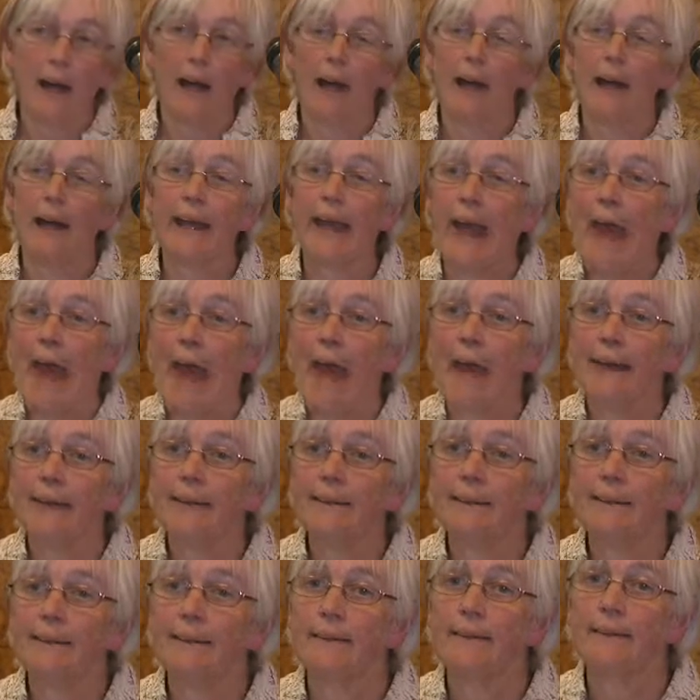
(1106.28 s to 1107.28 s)

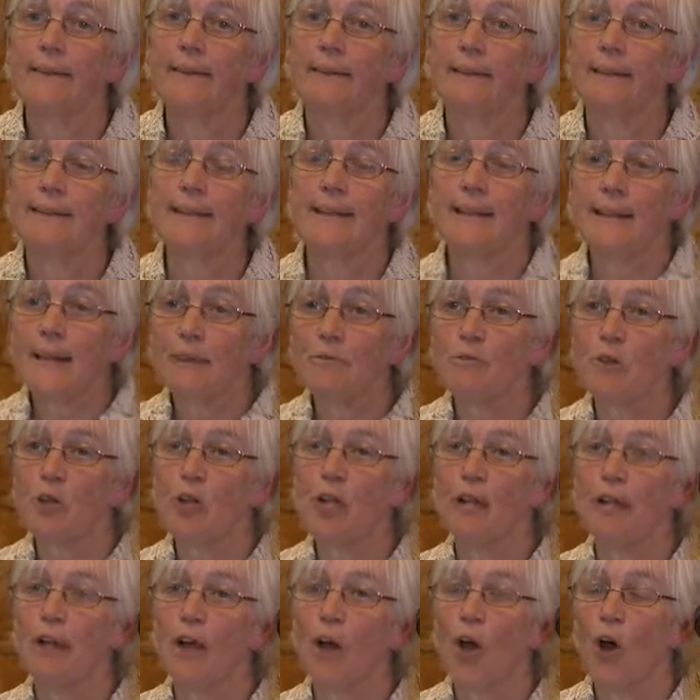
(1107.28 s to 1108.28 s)
Again,
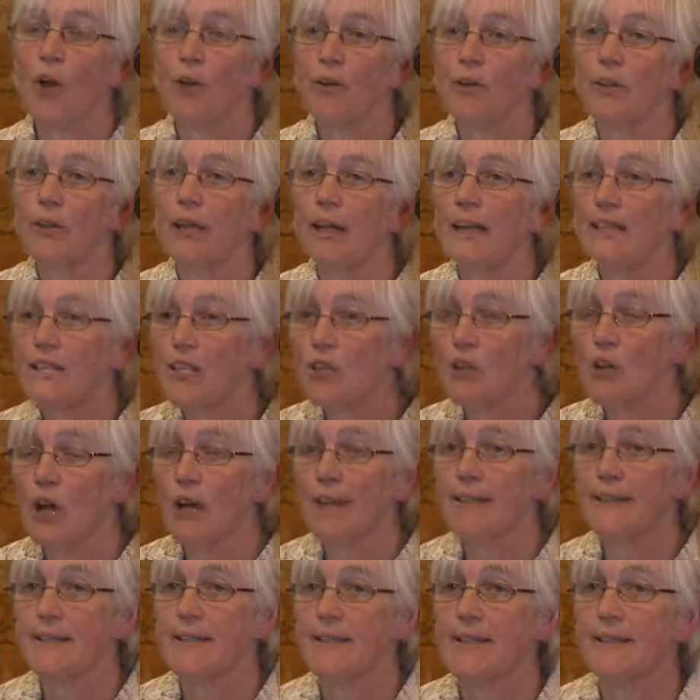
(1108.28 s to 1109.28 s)
delivering on
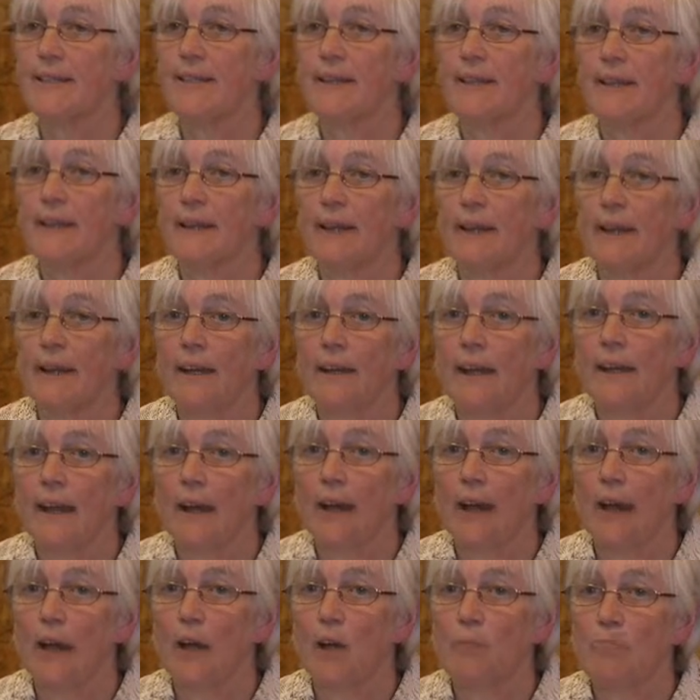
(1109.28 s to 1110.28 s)
integrated
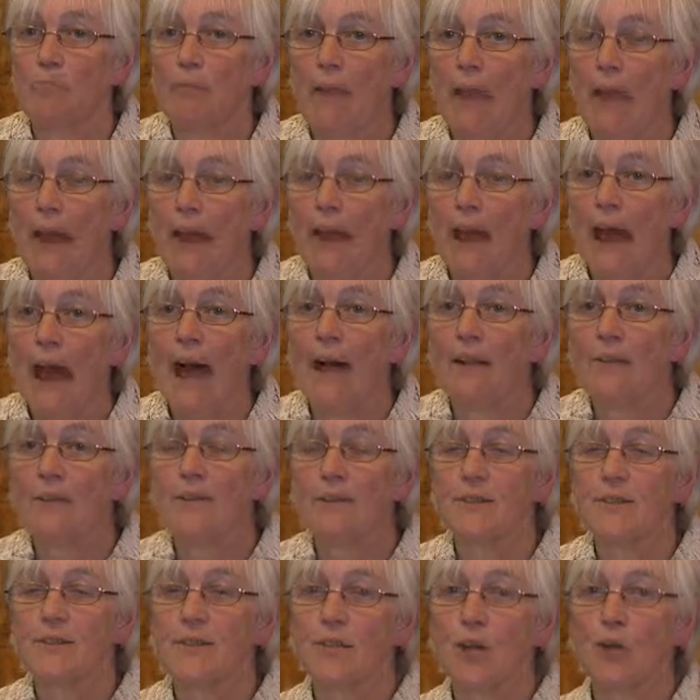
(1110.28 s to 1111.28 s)
health
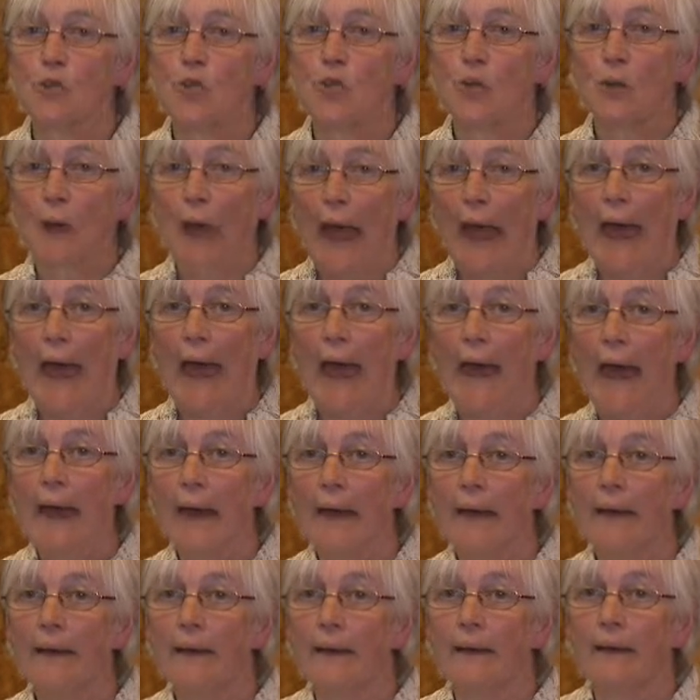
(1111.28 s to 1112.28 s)
and social care,
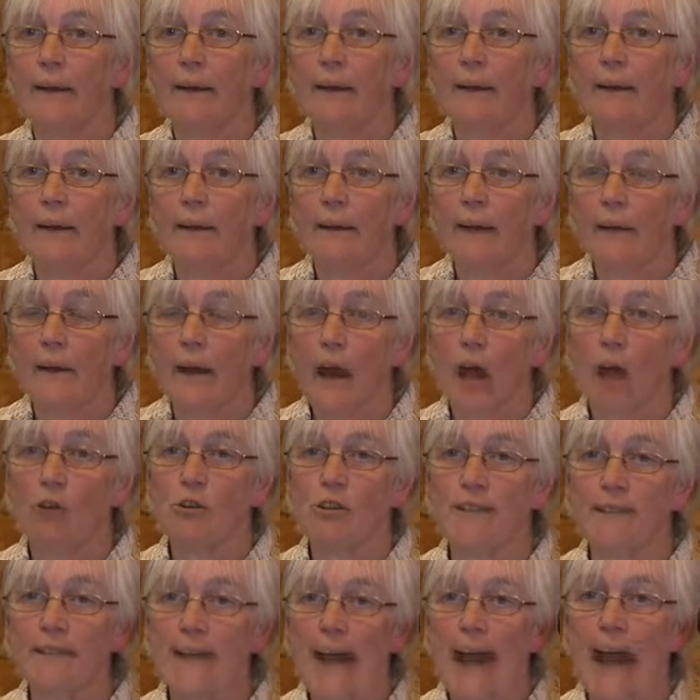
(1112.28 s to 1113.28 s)

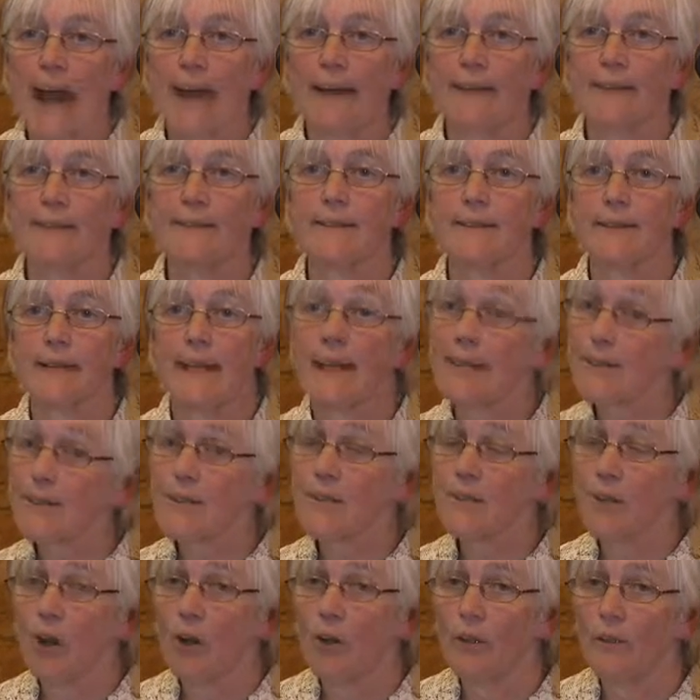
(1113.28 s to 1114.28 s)
current act in
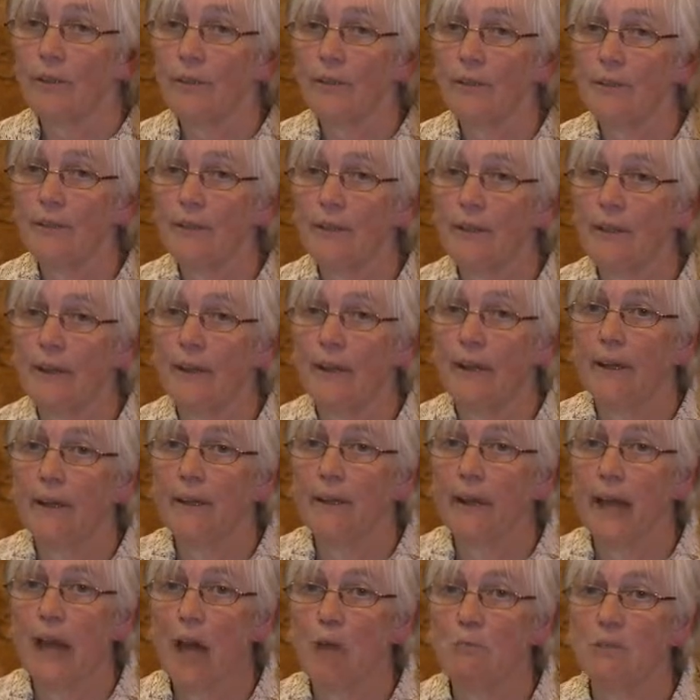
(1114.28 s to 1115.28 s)
Scotland
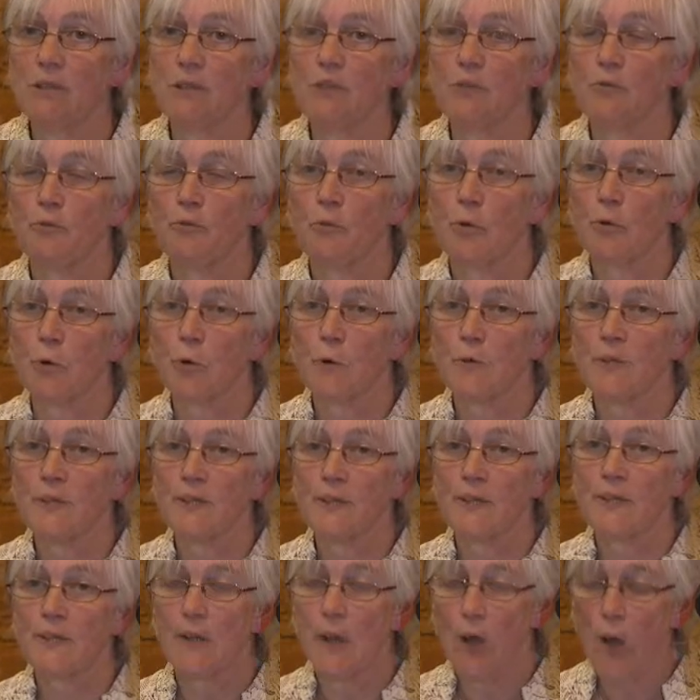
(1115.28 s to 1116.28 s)
came into
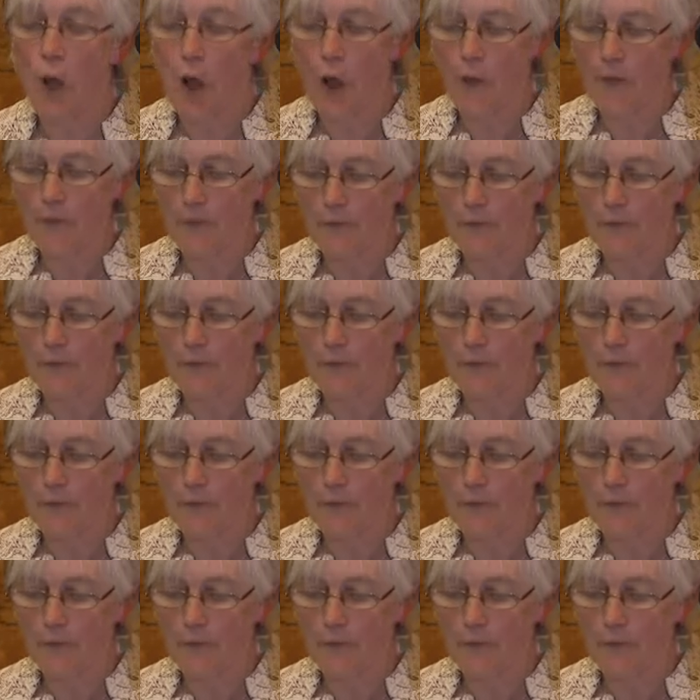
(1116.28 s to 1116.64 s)
force on the